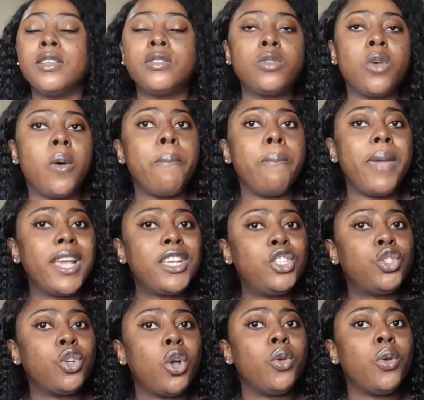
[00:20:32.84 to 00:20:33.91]
So make
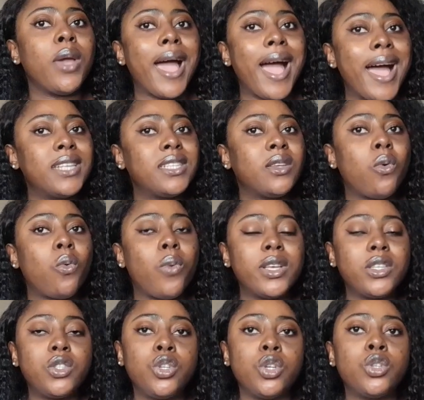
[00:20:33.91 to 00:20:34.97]
sure you ask
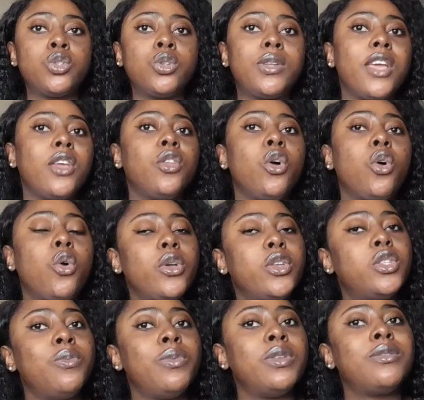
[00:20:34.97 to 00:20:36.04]
questions so that you're not
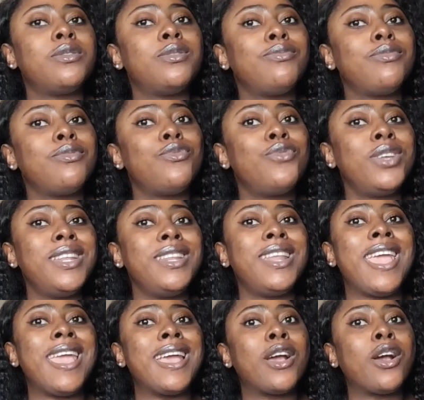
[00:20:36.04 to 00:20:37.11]
going to be
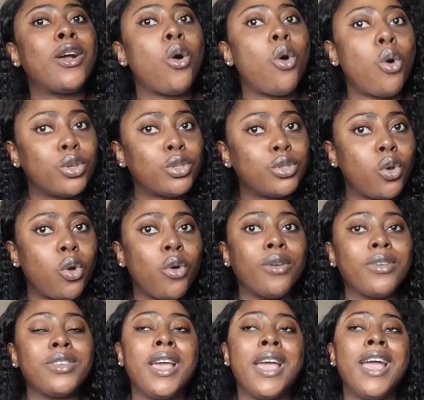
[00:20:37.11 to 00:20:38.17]
reading a course
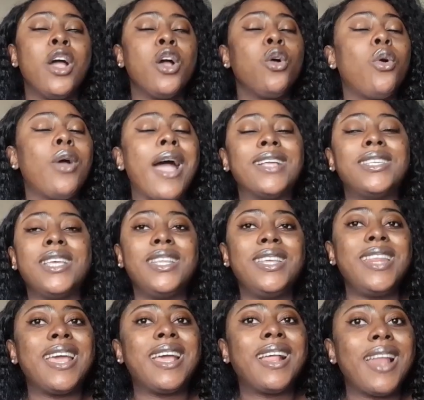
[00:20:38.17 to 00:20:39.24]
or
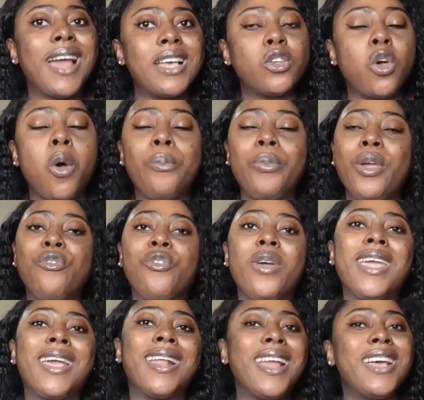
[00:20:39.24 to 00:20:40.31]
attending a class or pay for
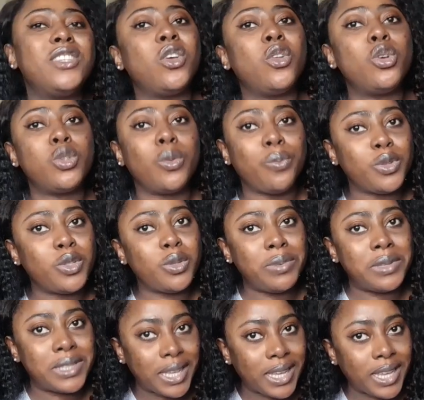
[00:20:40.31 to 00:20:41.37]
a class you're not supposed to
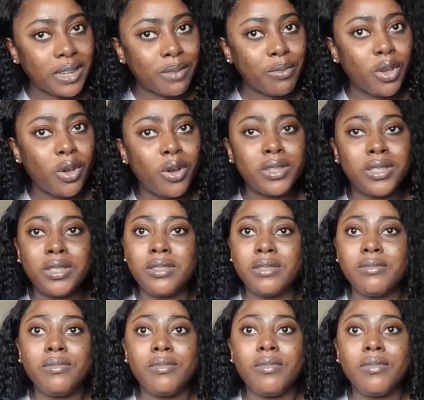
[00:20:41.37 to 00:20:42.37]
be taking, because